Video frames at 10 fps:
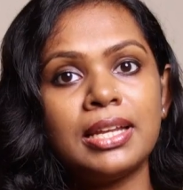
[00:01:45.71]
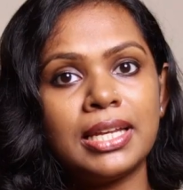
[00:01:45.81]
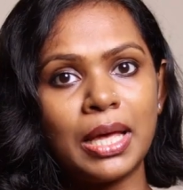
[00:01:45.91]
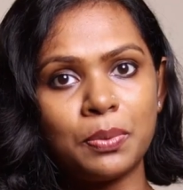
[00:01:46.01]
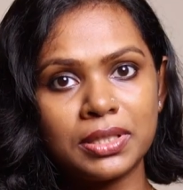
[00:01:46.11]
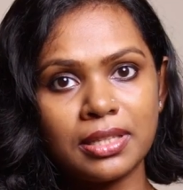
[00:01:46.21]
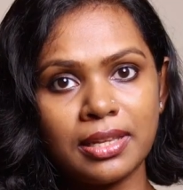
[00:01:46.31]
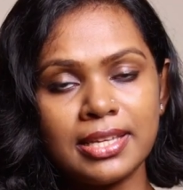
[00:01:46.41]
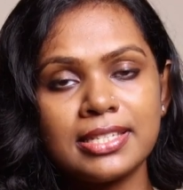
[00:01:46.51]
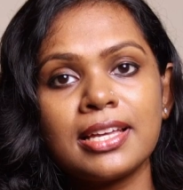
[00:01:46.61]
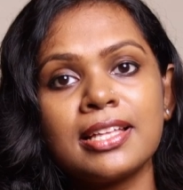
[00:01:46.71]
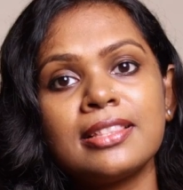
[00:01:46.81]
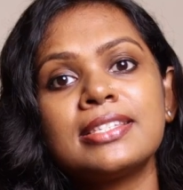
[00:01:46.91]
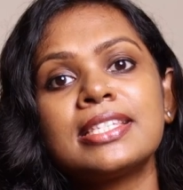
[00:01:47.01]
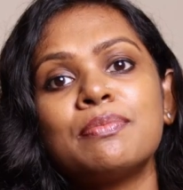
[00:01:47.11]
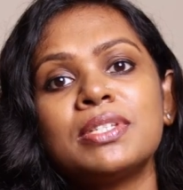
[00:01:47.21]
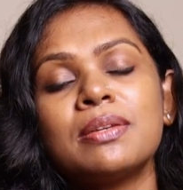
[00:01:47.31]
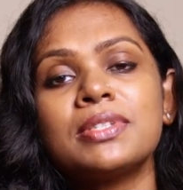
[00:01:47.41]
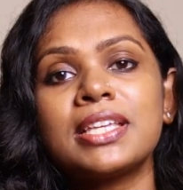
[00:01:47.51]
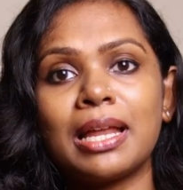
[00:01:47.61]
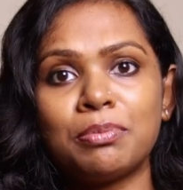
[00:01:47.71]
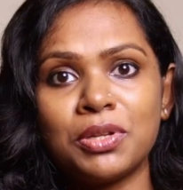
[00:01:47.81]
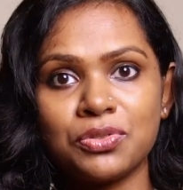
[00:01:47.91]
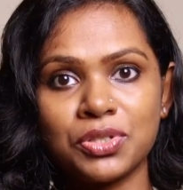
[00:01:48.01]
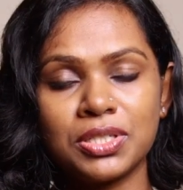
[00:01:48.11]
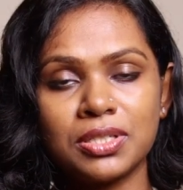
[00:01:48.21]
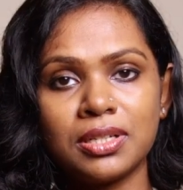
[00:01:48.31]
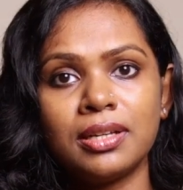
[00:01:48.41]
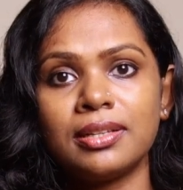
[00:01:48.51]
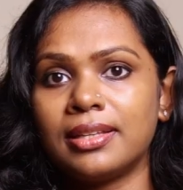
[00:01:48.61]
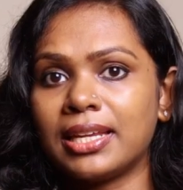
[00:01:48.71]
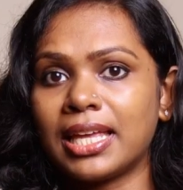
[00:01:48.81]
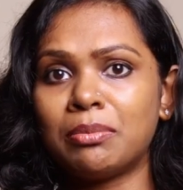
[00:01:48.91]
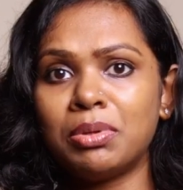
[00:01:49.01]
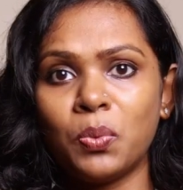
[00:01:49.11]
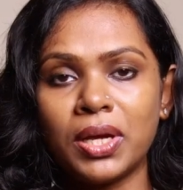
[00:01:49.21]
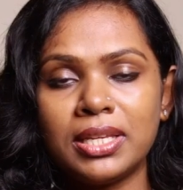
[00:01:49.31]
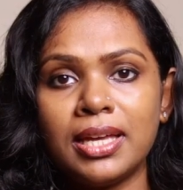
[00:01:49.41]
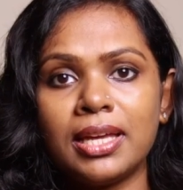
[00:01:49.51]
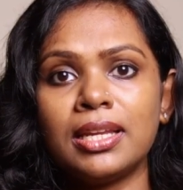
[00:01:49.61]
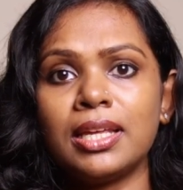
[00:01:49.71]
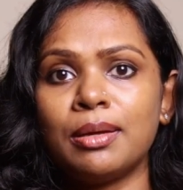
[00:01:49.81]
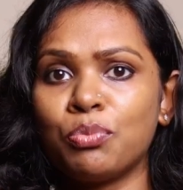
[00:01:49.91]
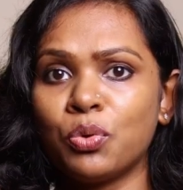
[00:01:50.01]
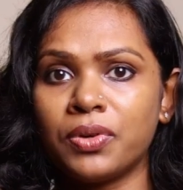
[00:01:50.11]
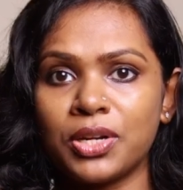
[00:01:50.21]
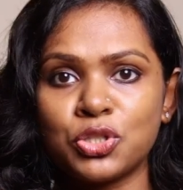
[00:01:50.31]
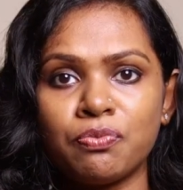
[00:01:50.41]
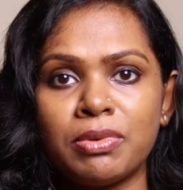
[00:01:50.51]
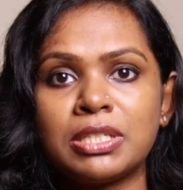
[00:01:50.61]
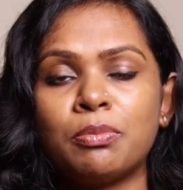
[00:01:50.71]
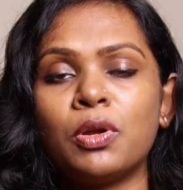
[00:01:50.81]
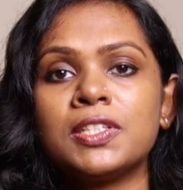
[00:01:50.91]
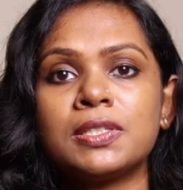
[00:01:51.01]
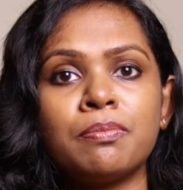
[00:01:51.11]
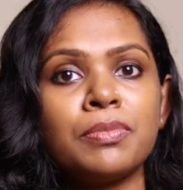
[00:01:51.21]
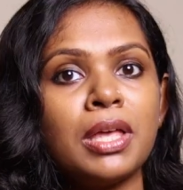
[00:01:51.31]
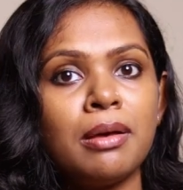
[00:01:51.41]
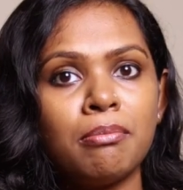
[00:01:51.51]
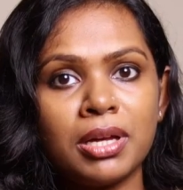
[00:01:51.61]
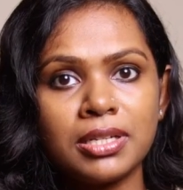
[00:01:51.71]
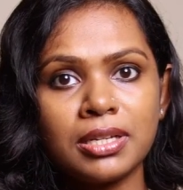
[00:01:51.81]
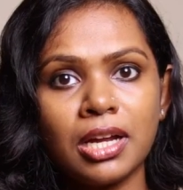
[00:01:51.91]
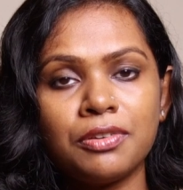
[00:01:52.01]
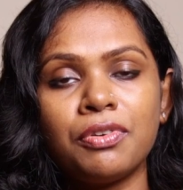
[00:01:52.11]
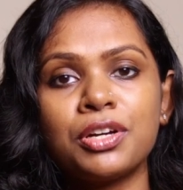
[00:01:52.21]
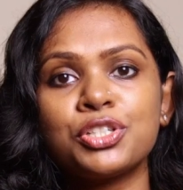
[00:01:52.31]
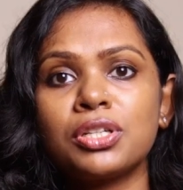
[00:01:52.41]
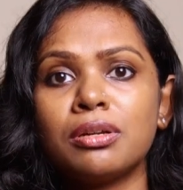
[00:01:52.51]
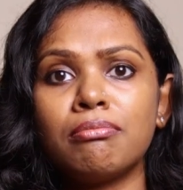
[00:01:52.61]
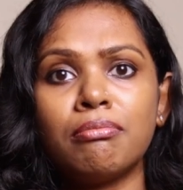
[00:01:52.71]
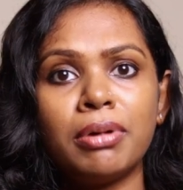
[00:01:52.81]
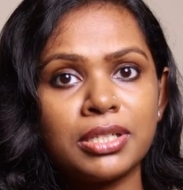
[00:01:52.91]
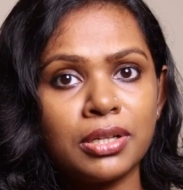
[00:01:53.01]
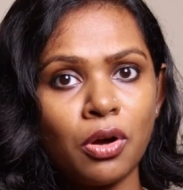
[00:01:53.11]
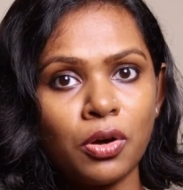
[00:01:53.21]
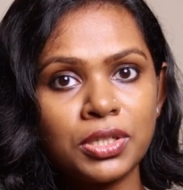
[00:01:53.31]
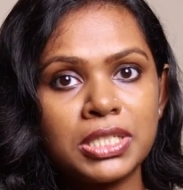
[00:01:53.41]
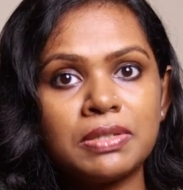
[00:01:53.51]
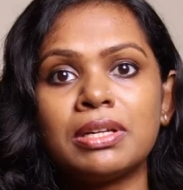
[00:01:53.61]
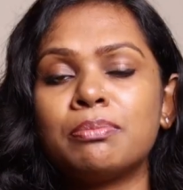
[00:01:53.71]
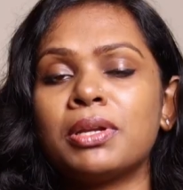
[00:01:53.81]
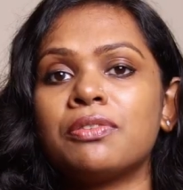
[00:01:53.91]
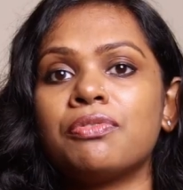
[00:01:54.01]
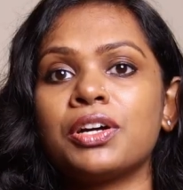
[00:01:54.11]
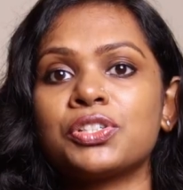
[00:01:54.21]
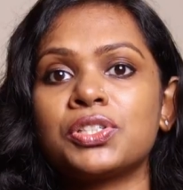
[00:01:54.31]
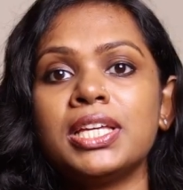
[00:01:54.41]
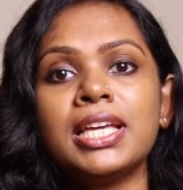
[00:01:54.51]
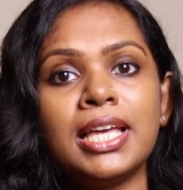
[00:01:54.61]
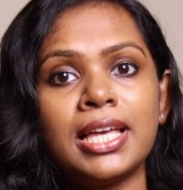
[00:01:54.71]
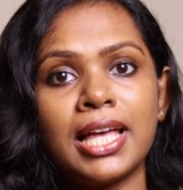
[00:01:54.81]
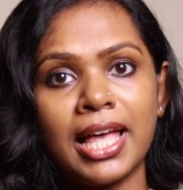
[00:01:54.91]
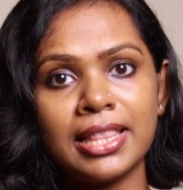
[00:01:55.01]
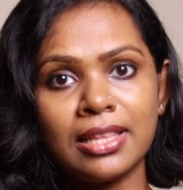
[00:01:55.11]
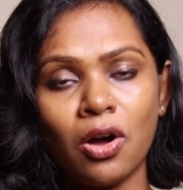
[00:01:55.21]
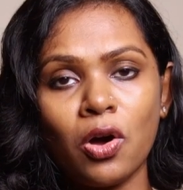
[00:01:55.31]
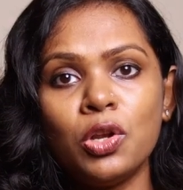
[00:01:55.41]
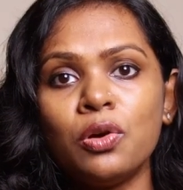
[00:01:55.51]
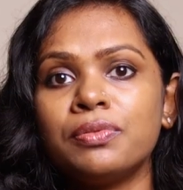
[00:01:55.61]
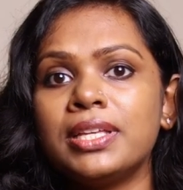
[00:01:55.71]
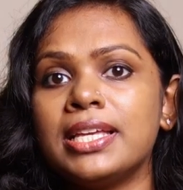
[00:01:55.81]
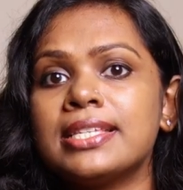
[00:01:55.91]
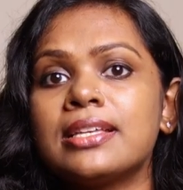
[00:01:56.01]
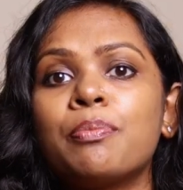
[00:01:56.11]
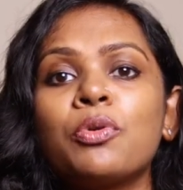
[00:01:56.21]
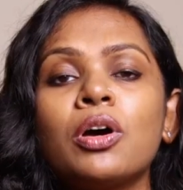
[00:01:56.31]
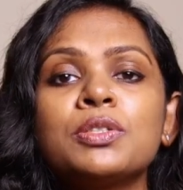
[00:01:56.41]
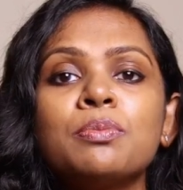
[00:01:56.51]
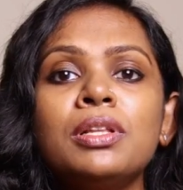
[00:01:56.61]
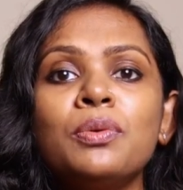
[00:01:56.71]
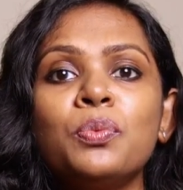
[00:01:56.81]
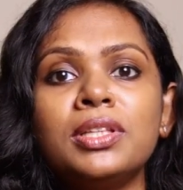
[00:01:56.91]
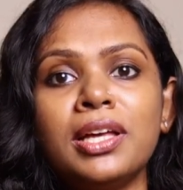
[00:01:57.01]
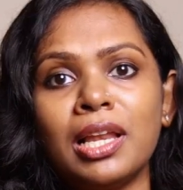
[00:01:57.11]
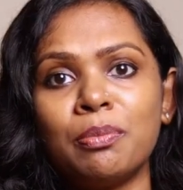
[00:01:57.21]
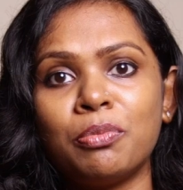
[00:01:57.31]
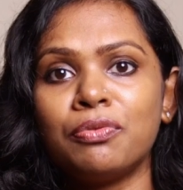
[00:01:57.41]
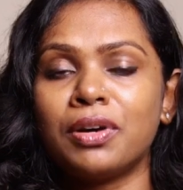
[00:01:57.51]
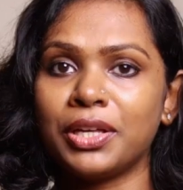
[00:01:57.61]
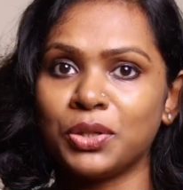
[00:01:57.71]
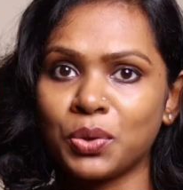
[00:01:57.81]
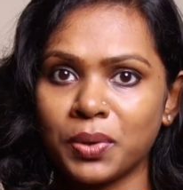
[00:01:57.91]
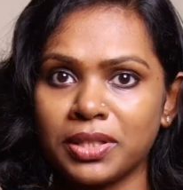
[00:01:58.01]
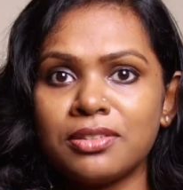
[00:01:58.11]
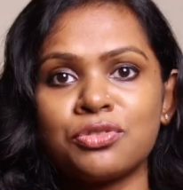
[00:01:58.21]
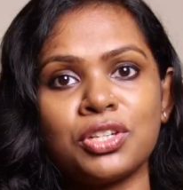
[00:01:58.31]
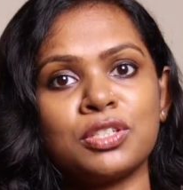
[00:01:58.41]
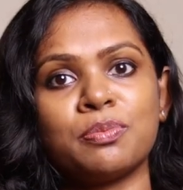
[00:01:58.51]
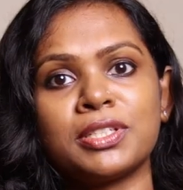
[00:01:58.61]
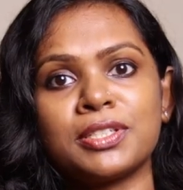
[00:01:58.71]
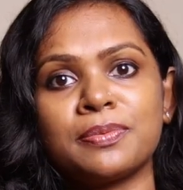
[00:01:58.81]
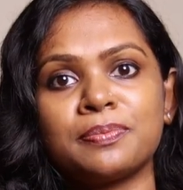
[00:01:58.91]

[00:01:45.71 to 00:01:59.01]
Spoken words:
Nevertheless, the symptoms can be treated. There can be weight gain, improved rate of metabolism, better gut function, better cognitive and brain functioning, and all of these are possible with the help of Ayurvedic treatment.